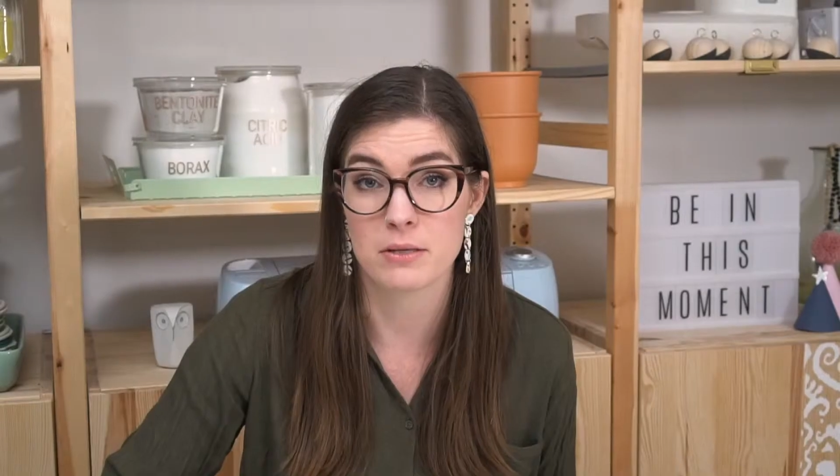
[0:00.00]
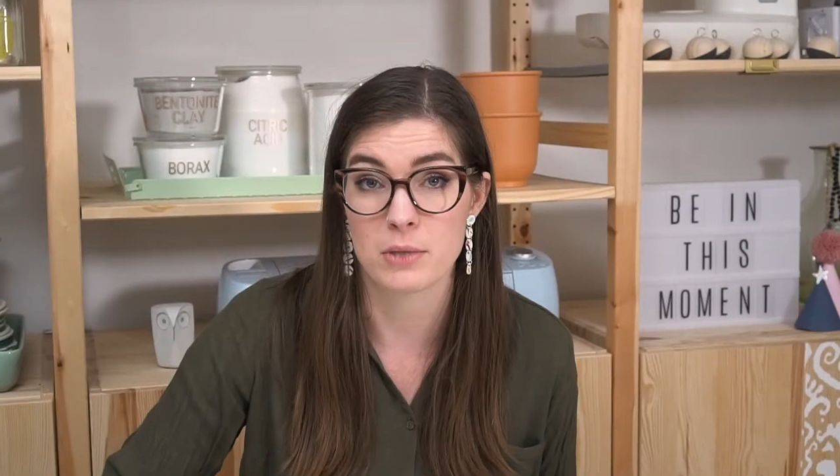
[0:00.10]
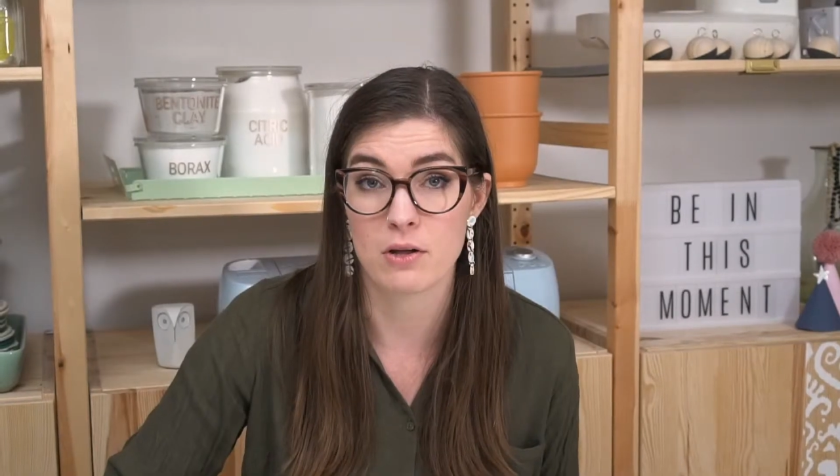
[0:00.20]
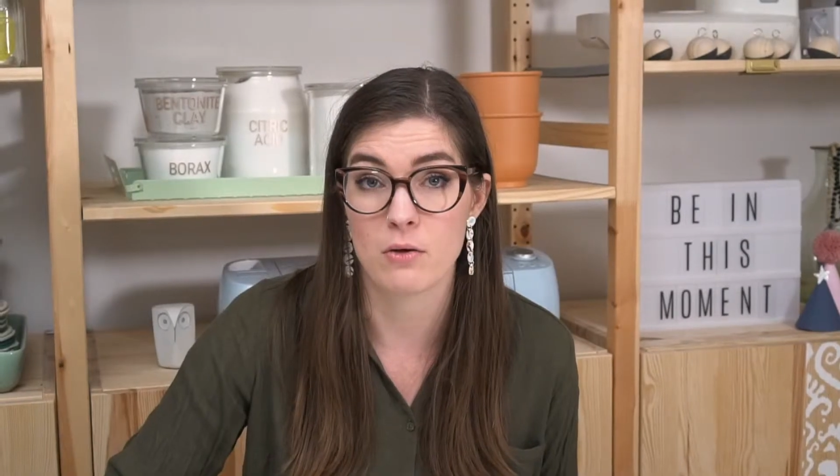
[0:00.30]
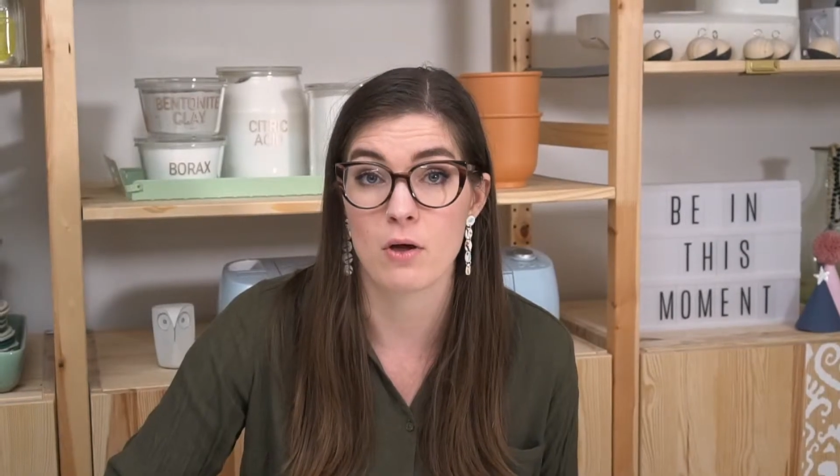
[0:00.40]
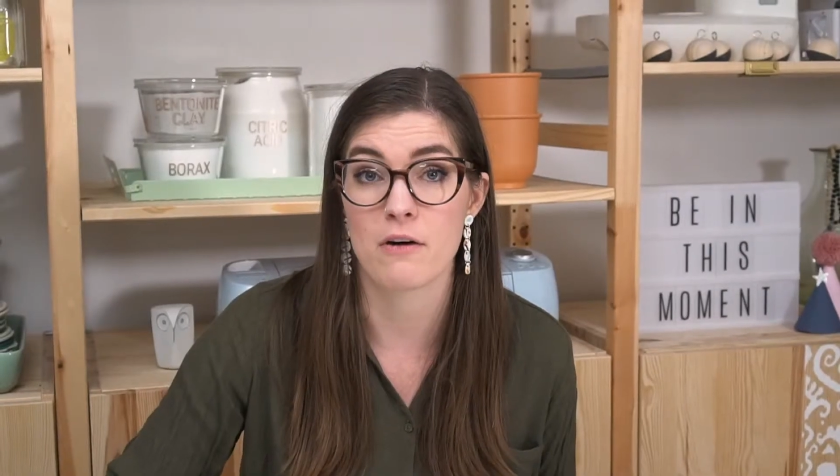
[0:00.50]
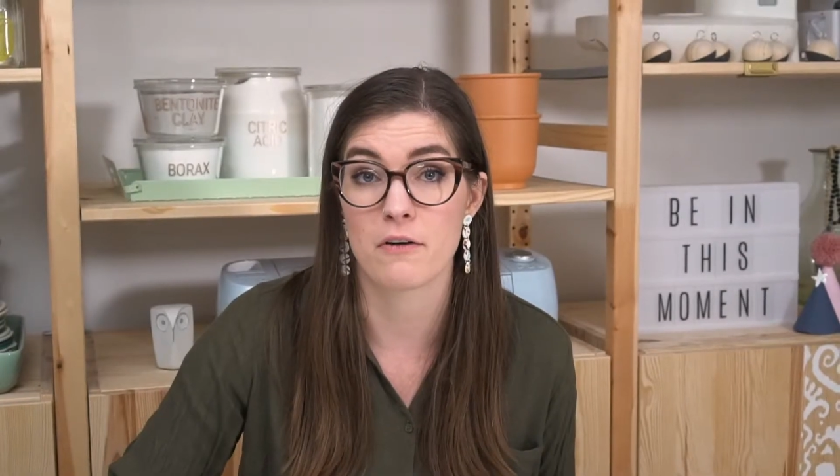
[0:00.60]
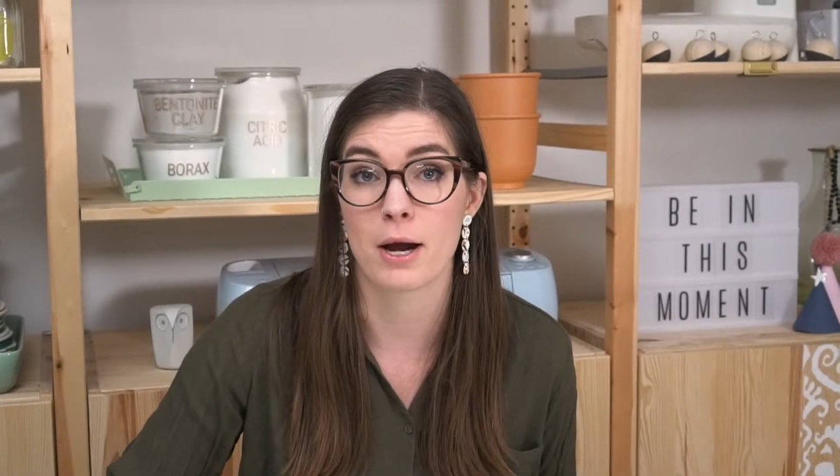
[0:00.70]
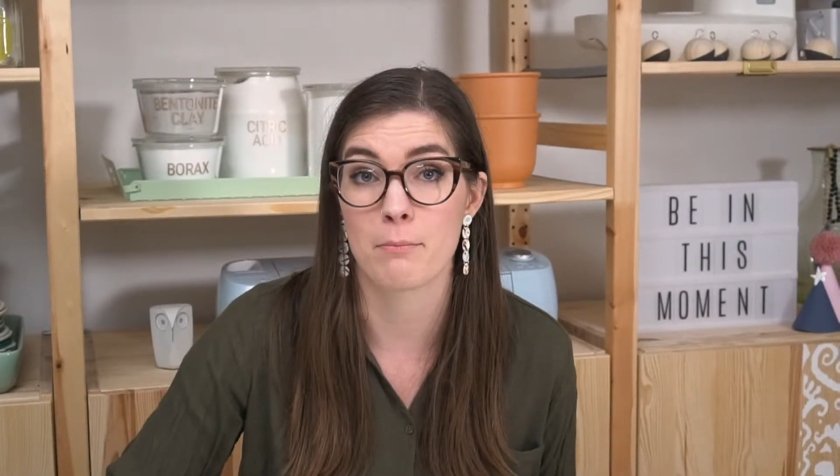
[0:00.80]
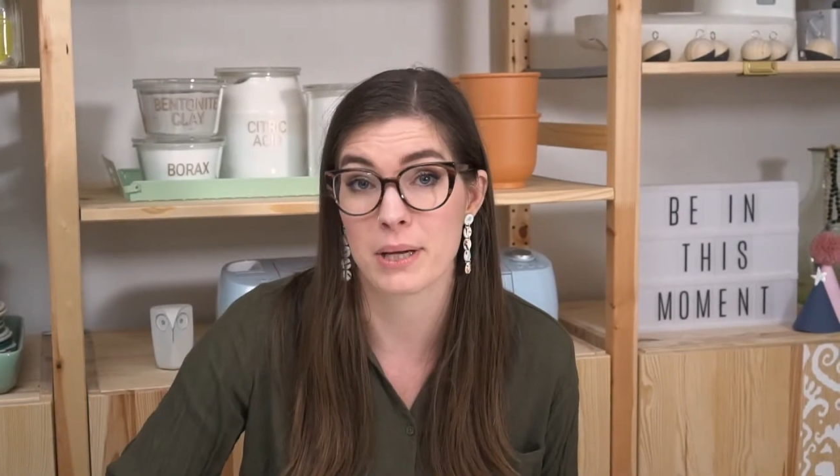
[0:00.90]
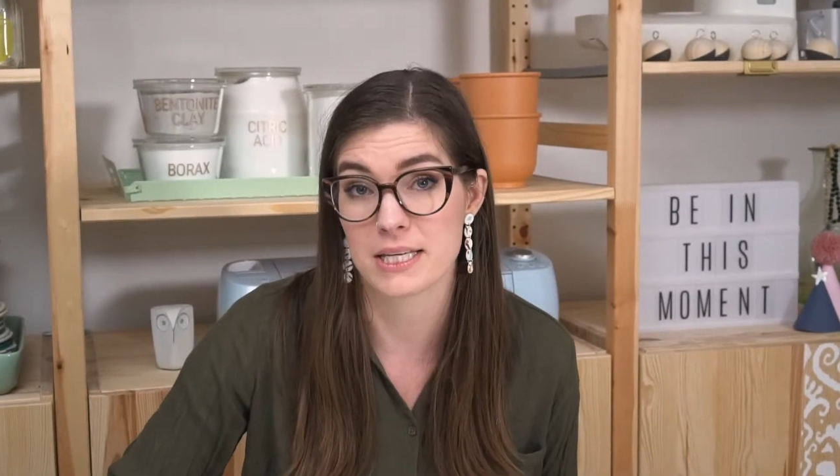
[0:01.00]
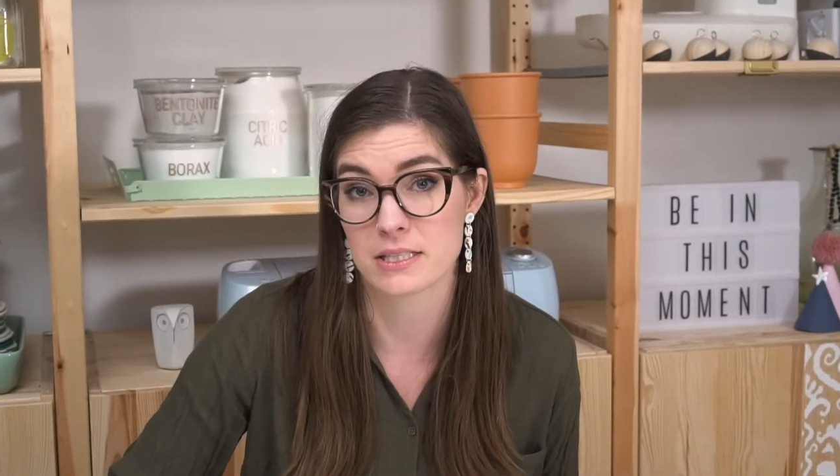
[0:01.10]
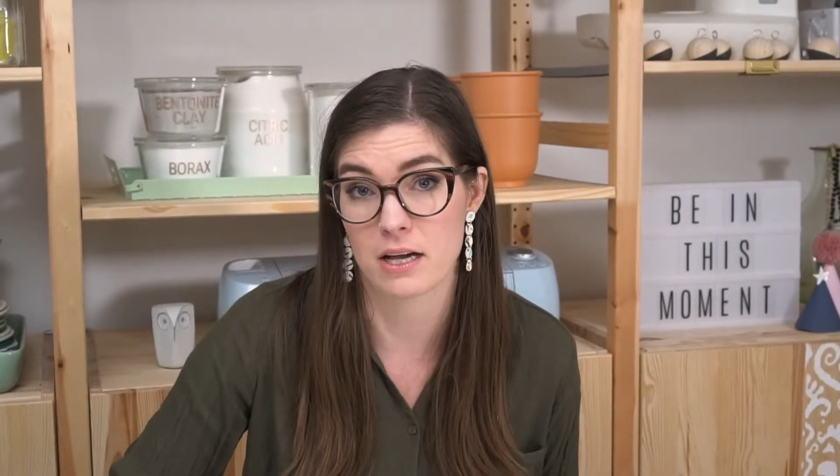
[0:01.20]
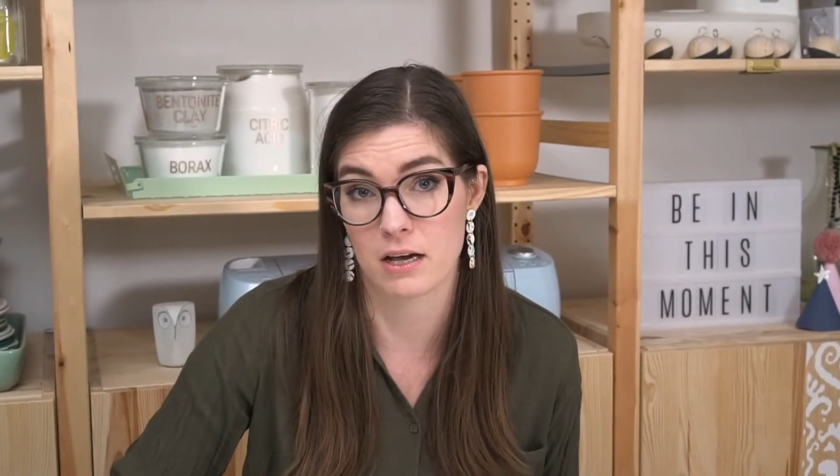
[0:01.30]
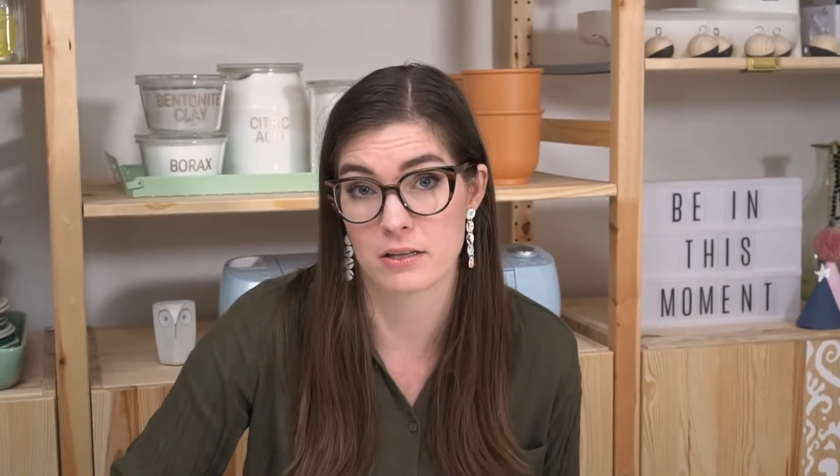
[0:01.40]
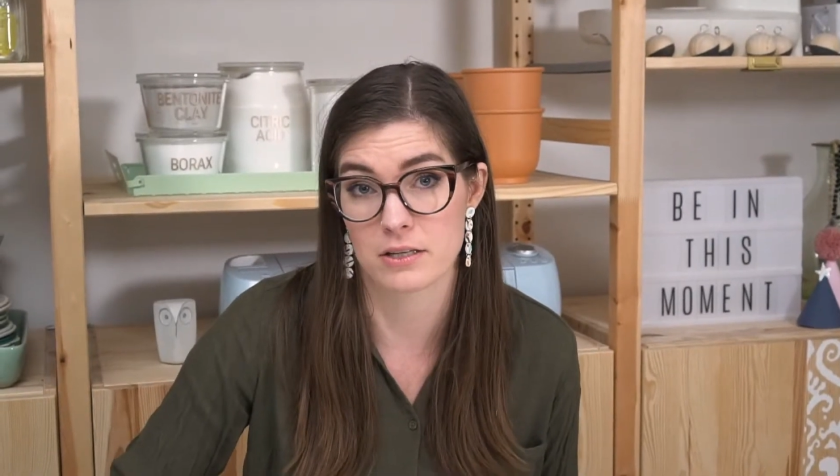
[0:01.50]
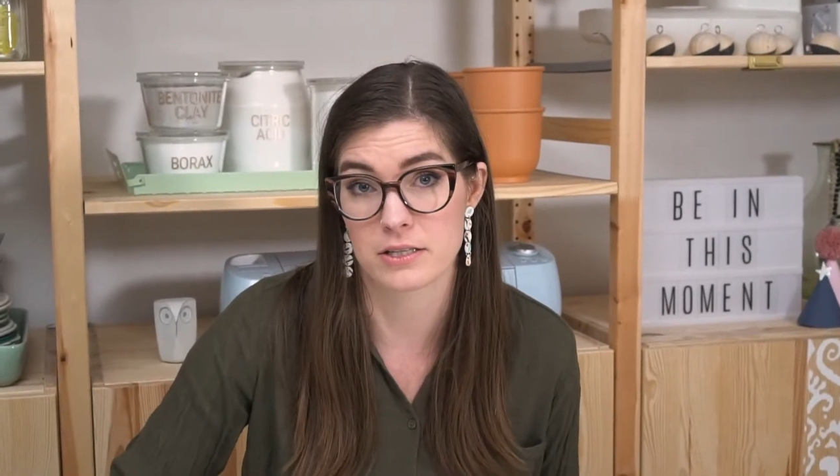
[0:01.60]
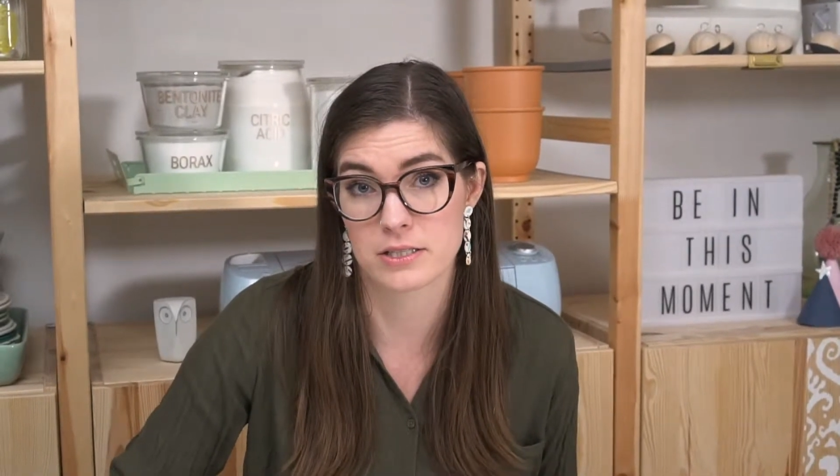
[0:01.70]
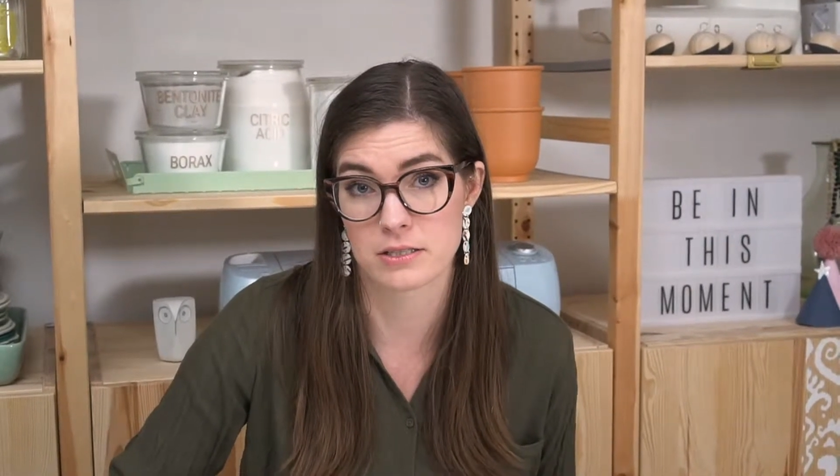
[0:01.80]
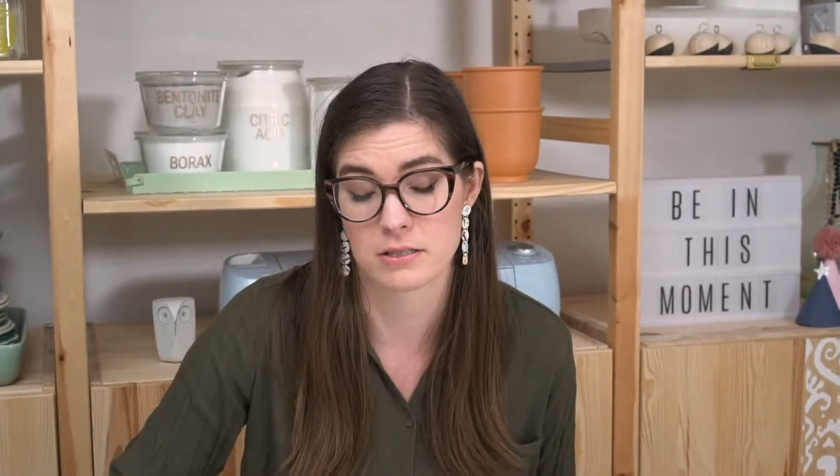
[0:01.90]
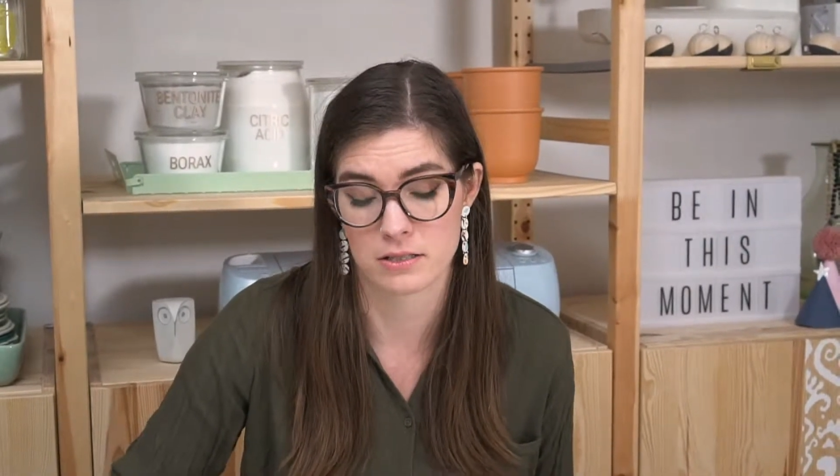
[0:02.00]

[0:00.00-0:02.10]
the middle of our base colors.